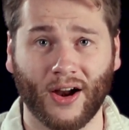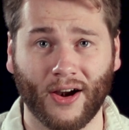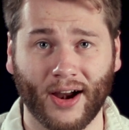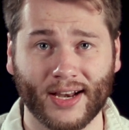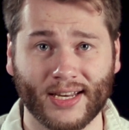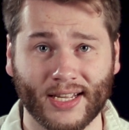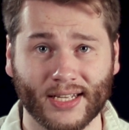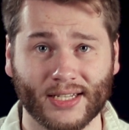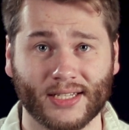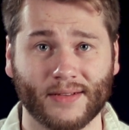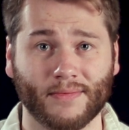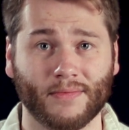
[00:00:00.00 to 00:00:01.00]
our
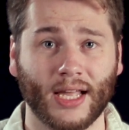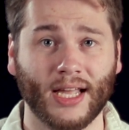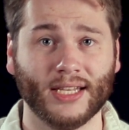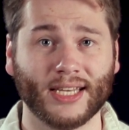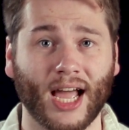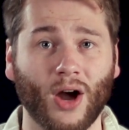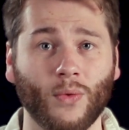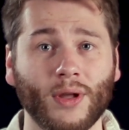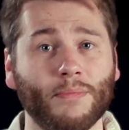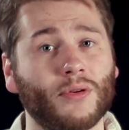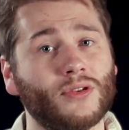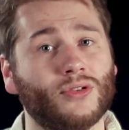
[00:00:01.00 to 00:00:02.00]
ideas. It's how
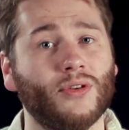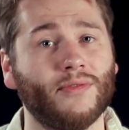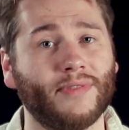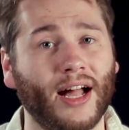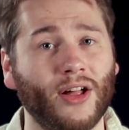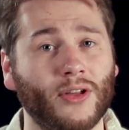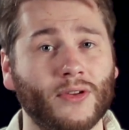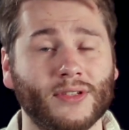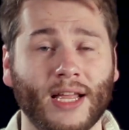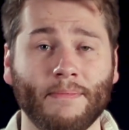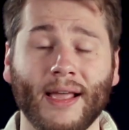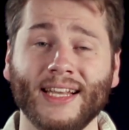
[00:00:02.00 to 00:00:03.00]
we preserve
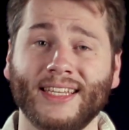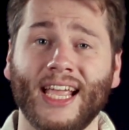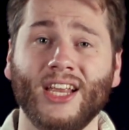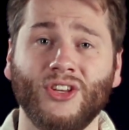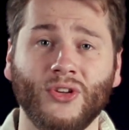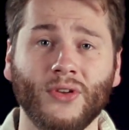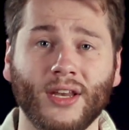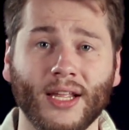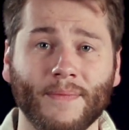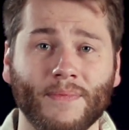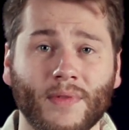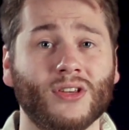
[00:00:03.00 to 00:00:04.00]
values and maintain
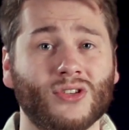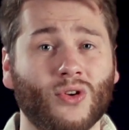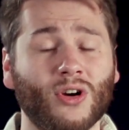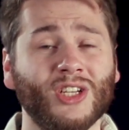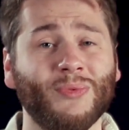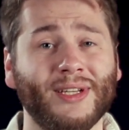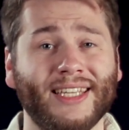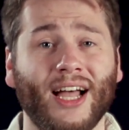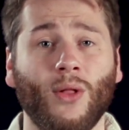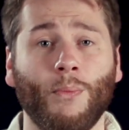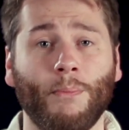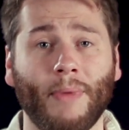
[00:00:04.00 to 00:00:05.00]
unity. The stories we
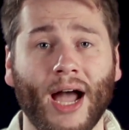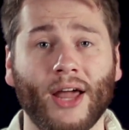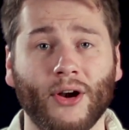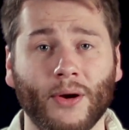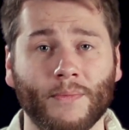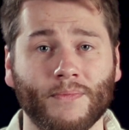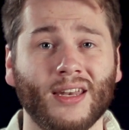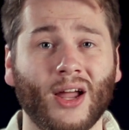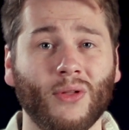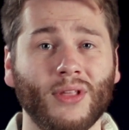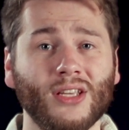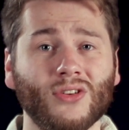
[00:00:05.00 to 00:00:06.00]
tell matter.
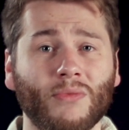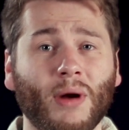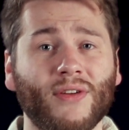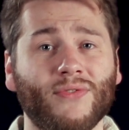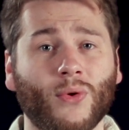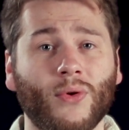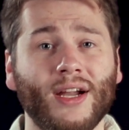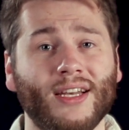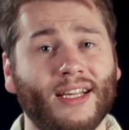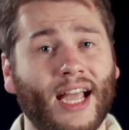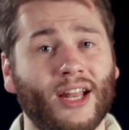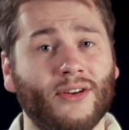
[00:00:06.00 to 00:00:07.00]
Now, these are my four
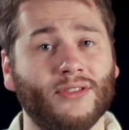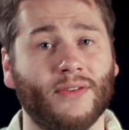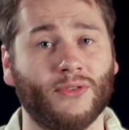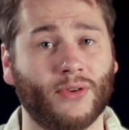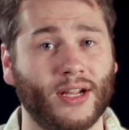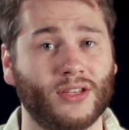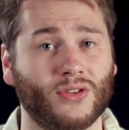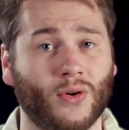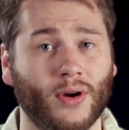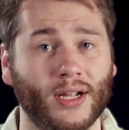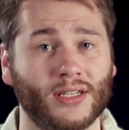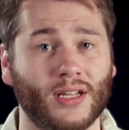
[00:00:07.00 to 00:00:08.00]
indicators of great
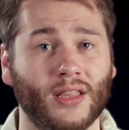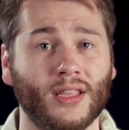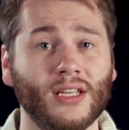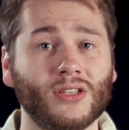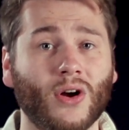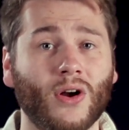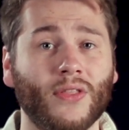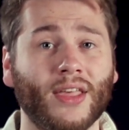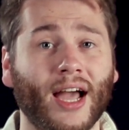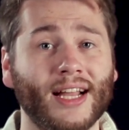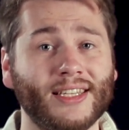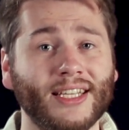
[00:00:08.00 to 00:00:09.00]
stories. These are
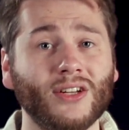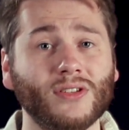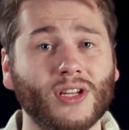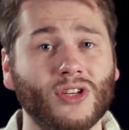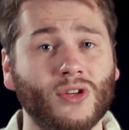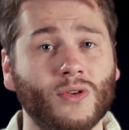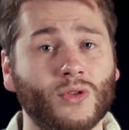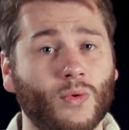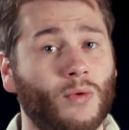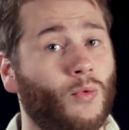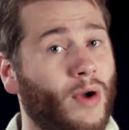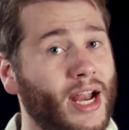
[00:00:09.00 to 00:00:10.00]
the ideals I use
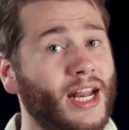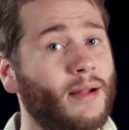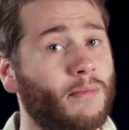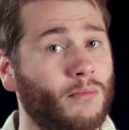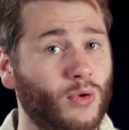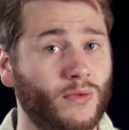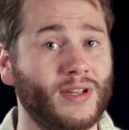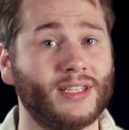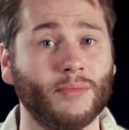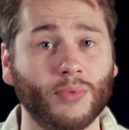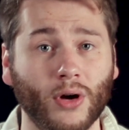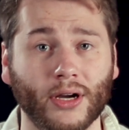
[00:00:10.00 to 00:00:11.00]
when rating
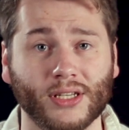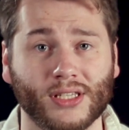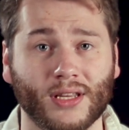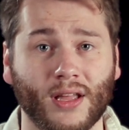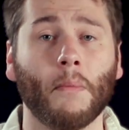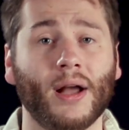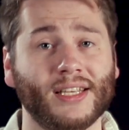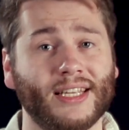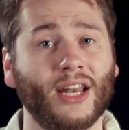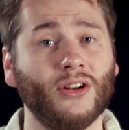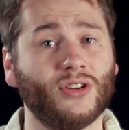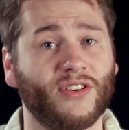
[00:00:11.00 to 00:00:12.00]
movies and books. My
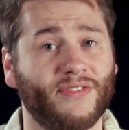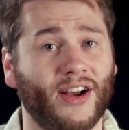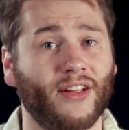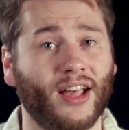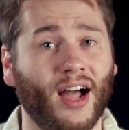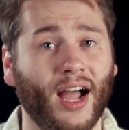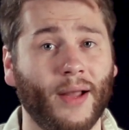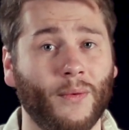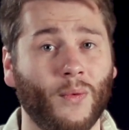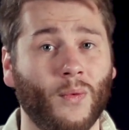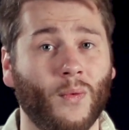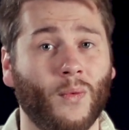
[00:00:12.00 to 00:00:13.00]
standards are fairly high.
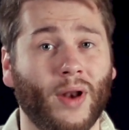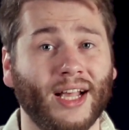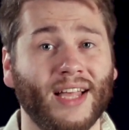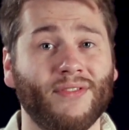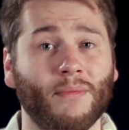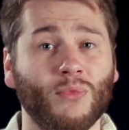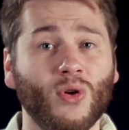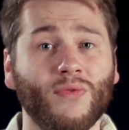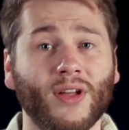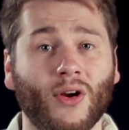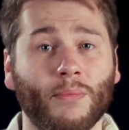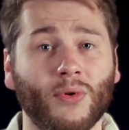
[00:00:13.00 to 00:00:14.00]
When I give a
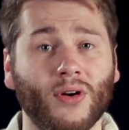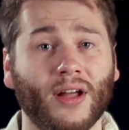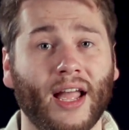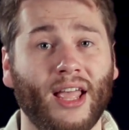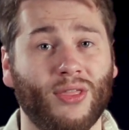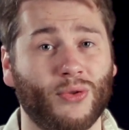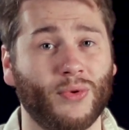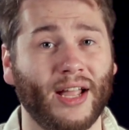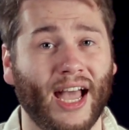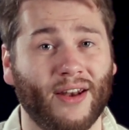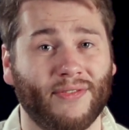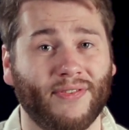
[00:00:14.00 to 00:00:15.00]
movie or book a
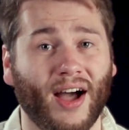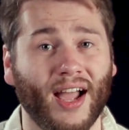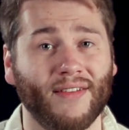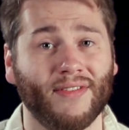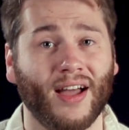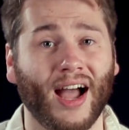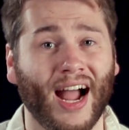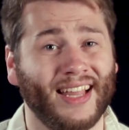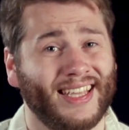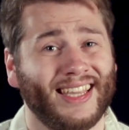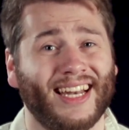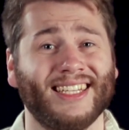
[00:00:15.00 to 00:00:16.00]
3 out of 5, I think